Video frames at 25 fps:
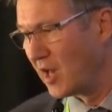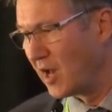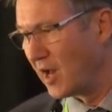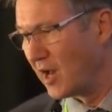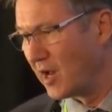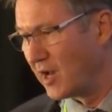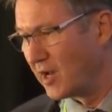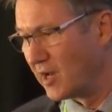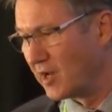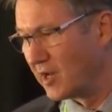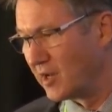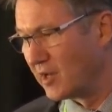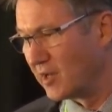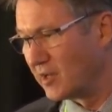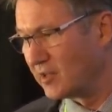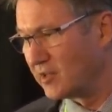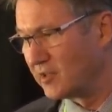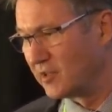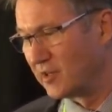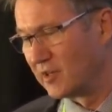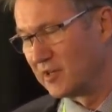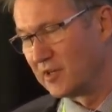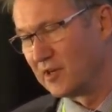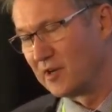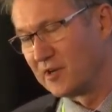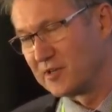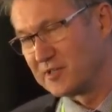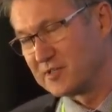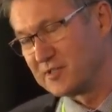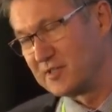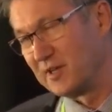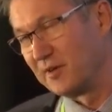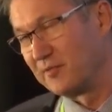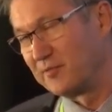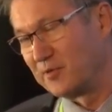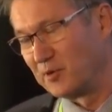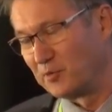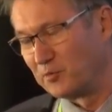uh, you know, a lot of
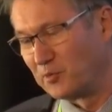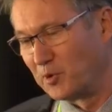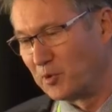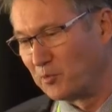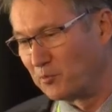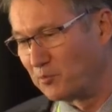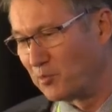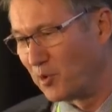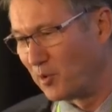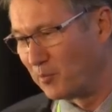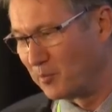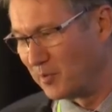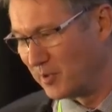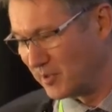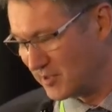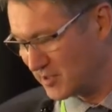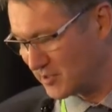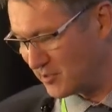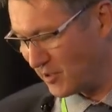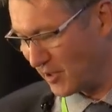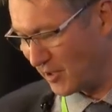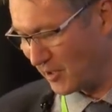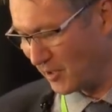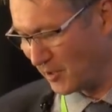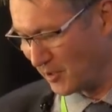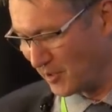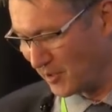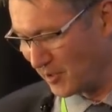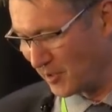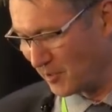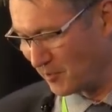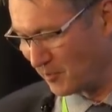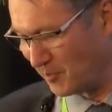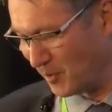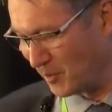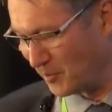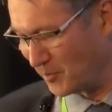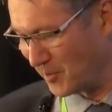stuff that we'll probably struggle a
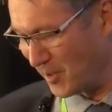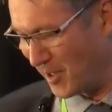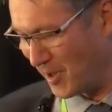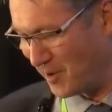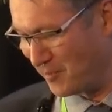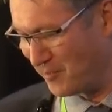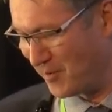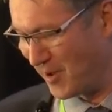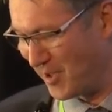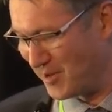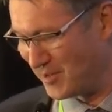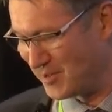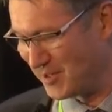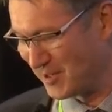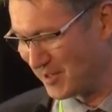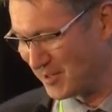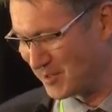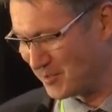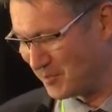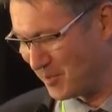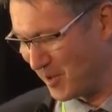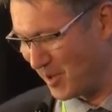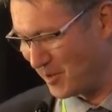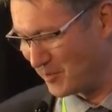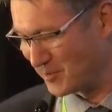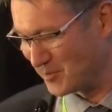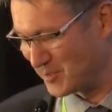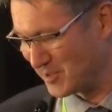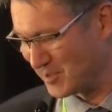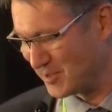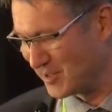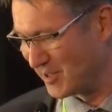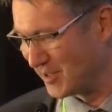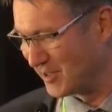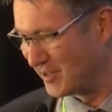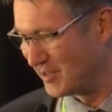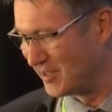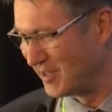little bit with our funding to be able to
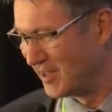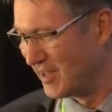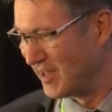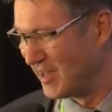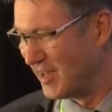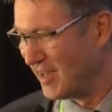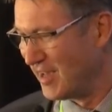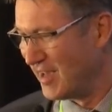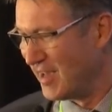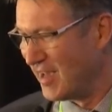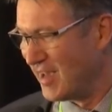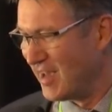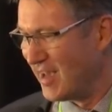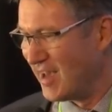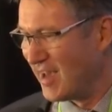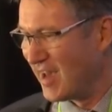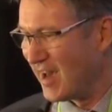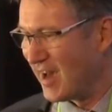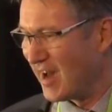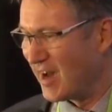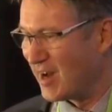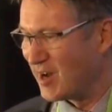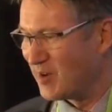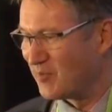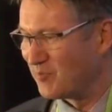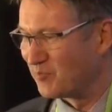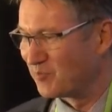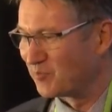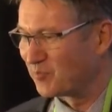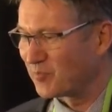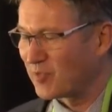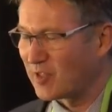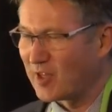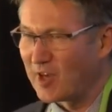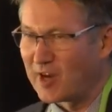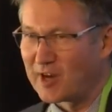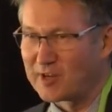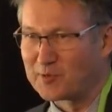do. Um,
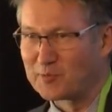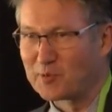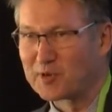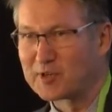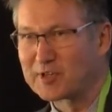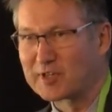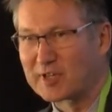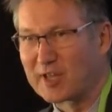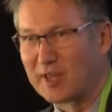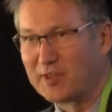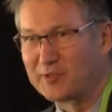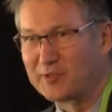I wanted to